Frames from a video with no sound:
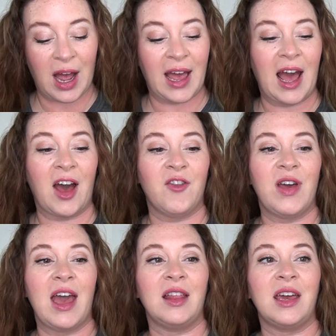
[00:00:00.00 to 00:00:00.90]
I
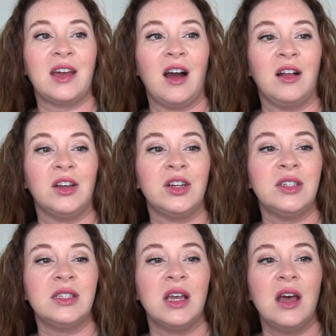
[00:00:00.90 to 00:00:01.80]
have LA
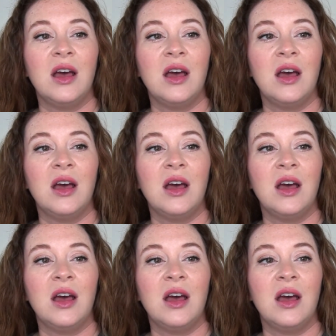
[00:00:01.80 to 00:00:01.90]
Colors